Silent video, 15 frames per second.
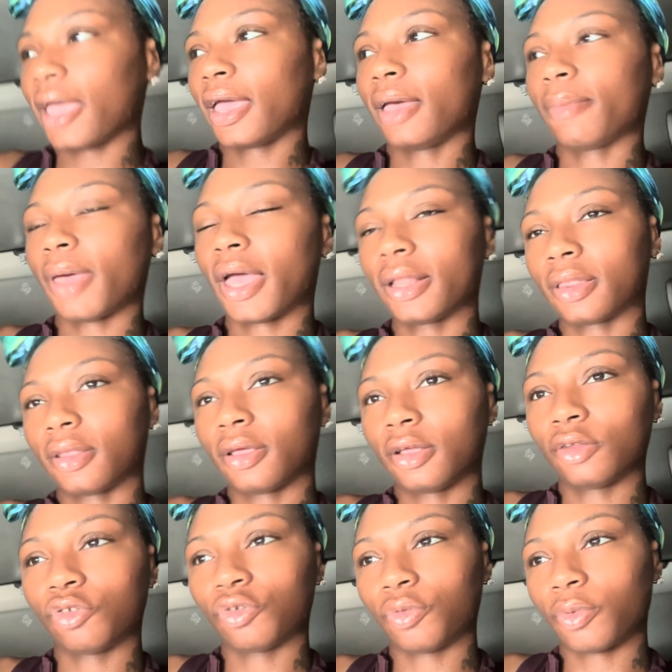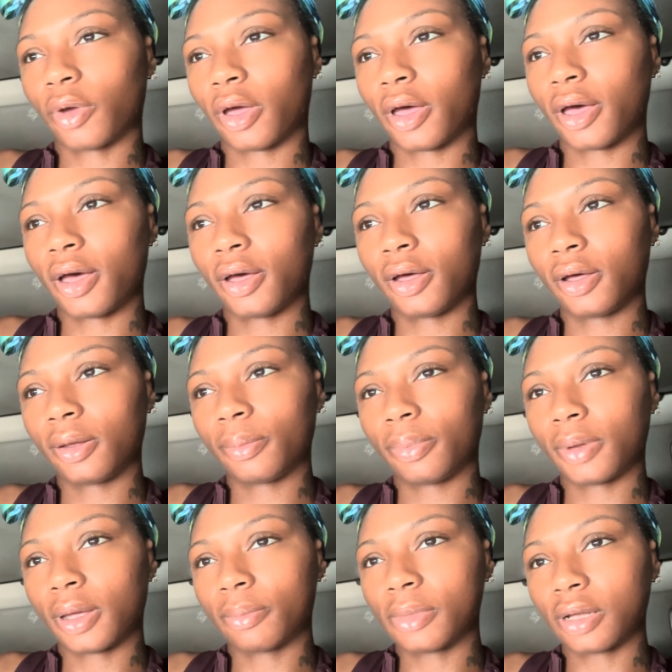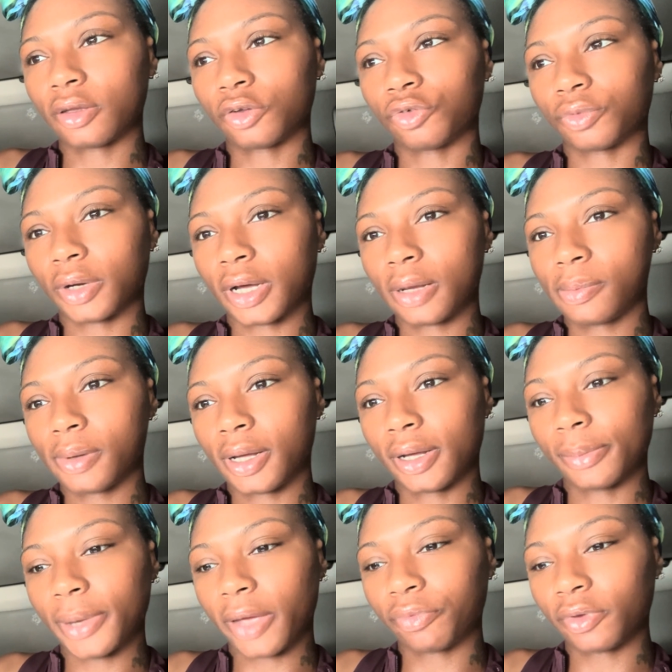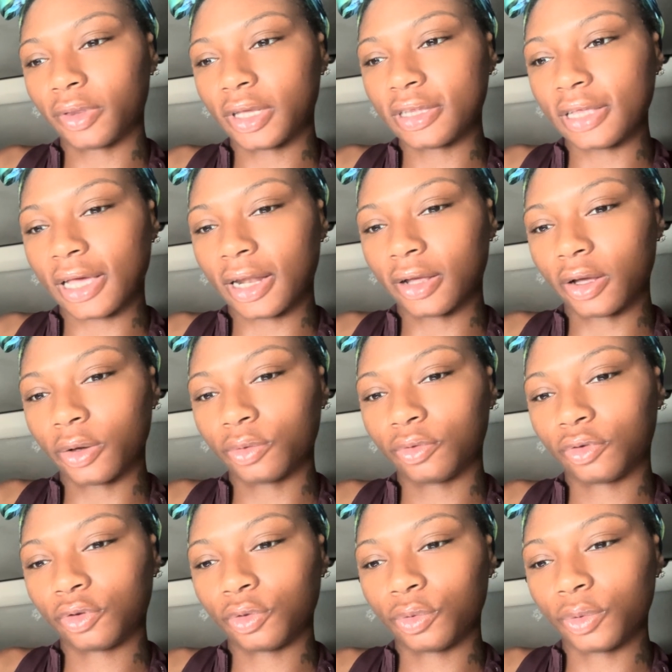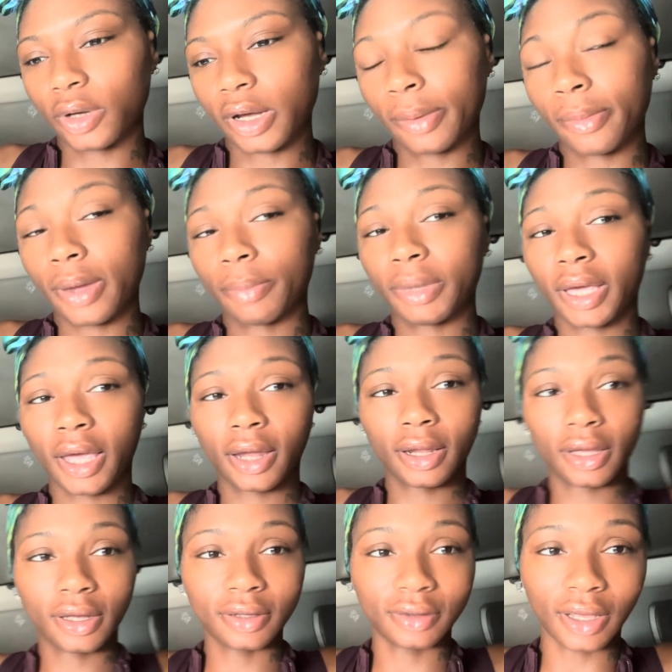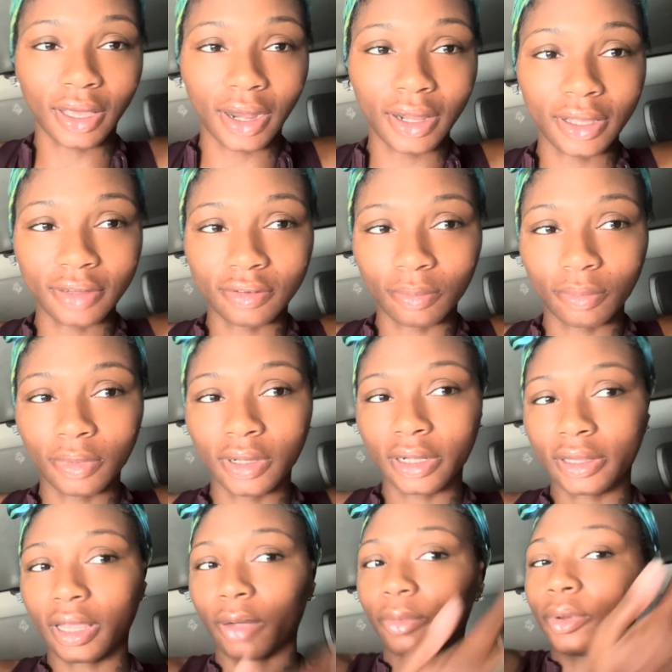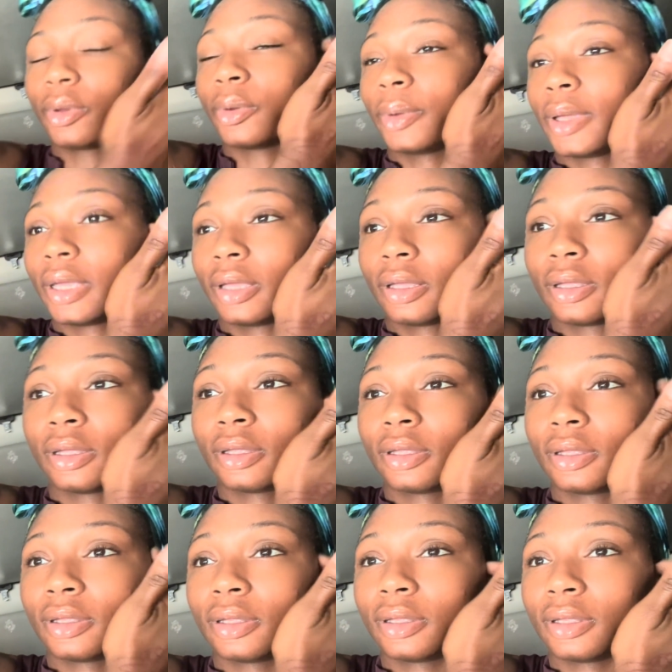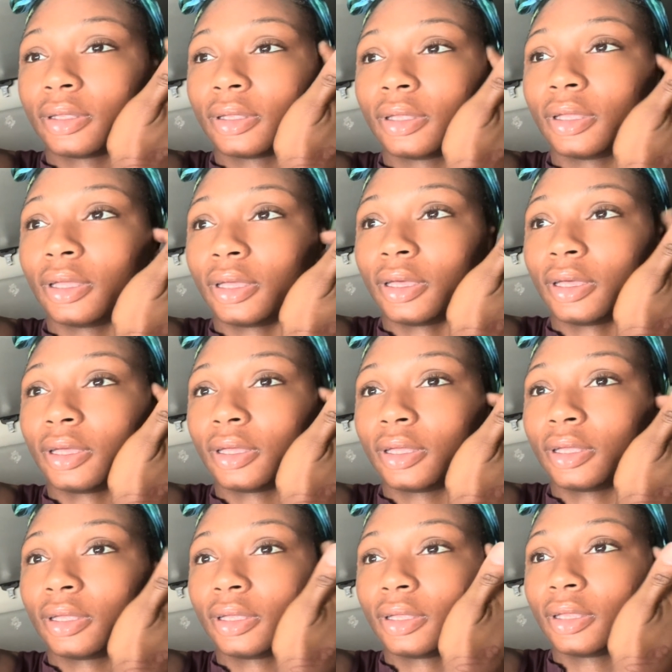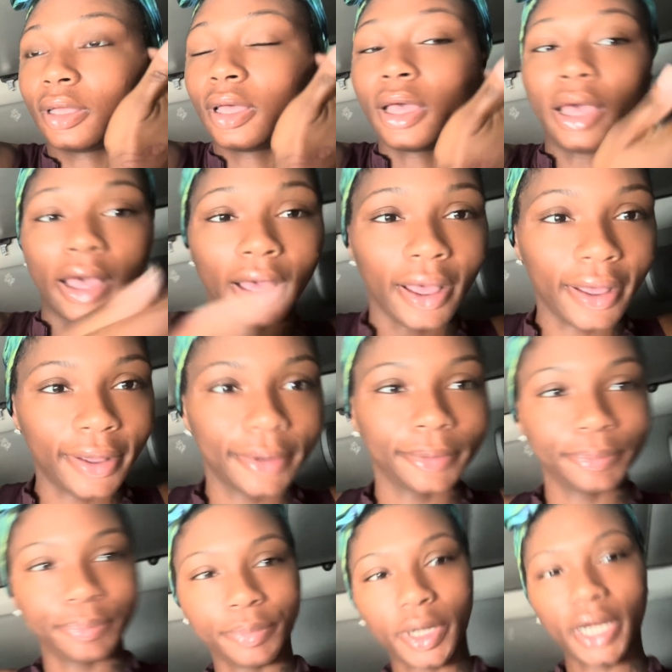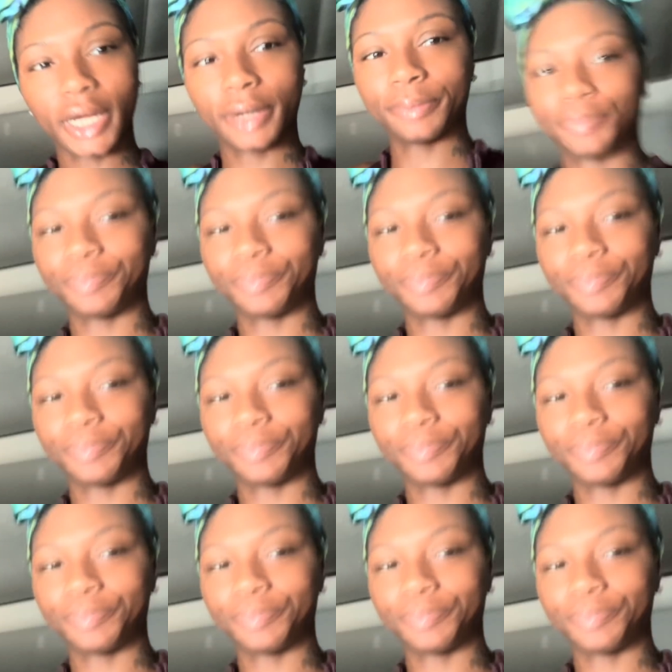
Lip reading: am at the drop. Not the drop. After this, I gotta go to my mechanic because I gotta get something looked at real quick. Yeah. But